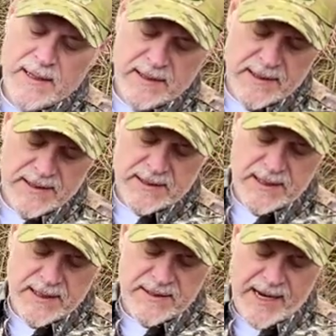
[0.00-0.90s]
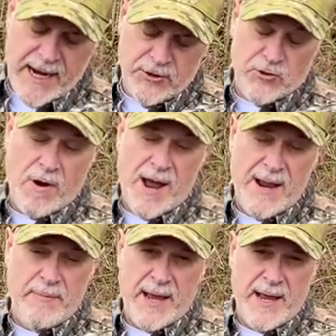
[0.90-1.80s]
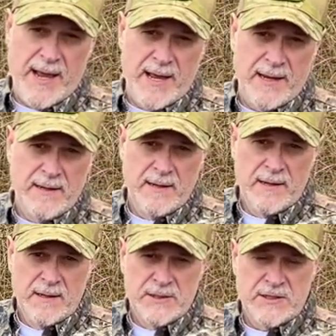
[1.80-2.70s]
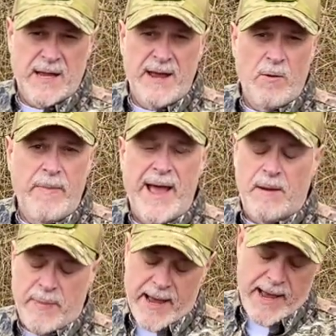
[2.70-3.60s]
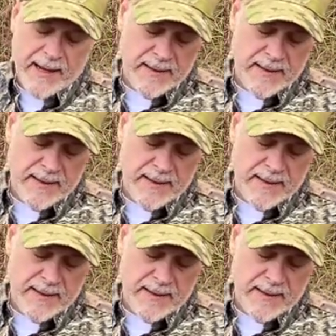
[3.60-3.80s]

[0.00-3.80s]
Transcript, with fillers: This is a dry bag style backpack.